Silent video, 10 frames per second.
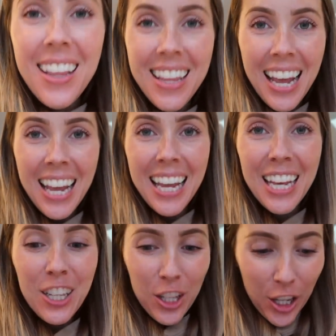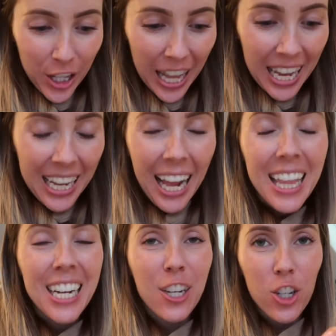they look like
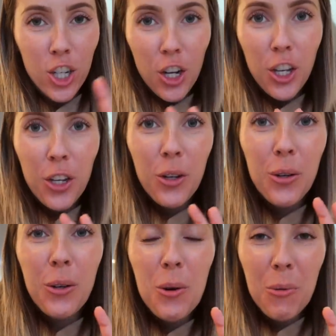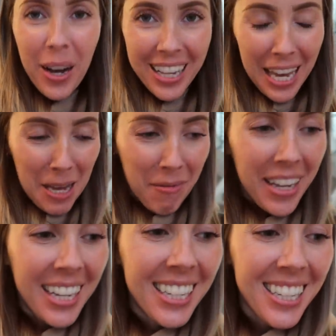and then I'll show you what came.
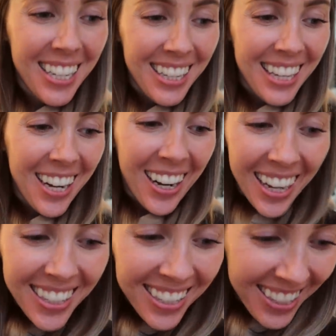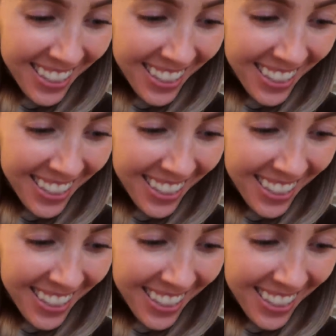It is hilarious.